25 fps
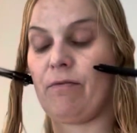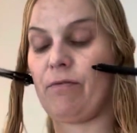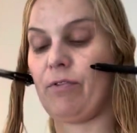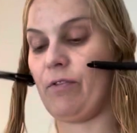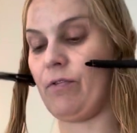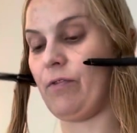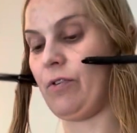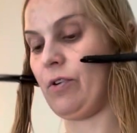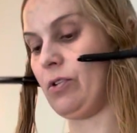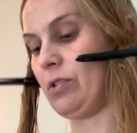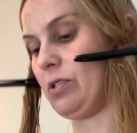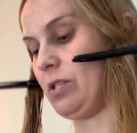the
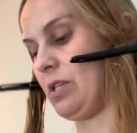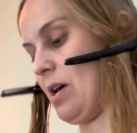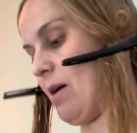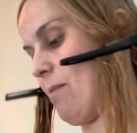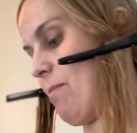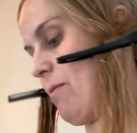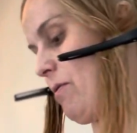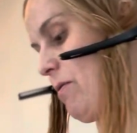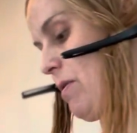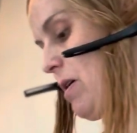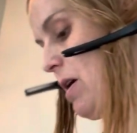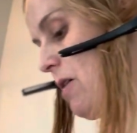first time
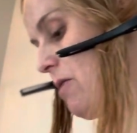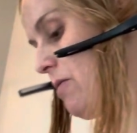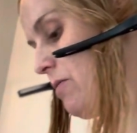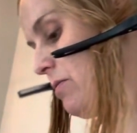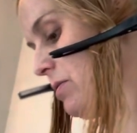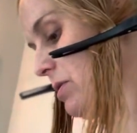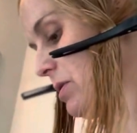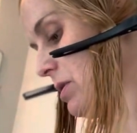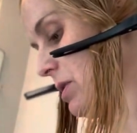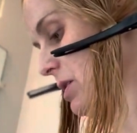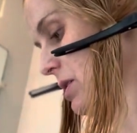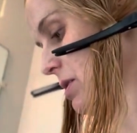
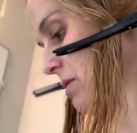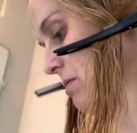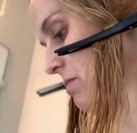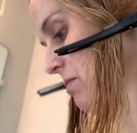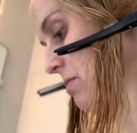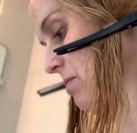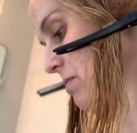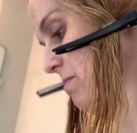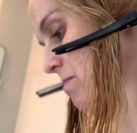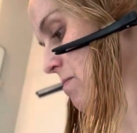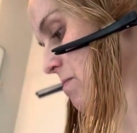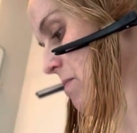around. It
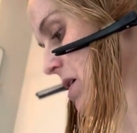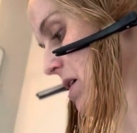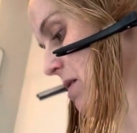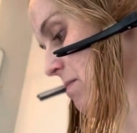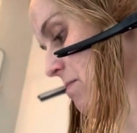made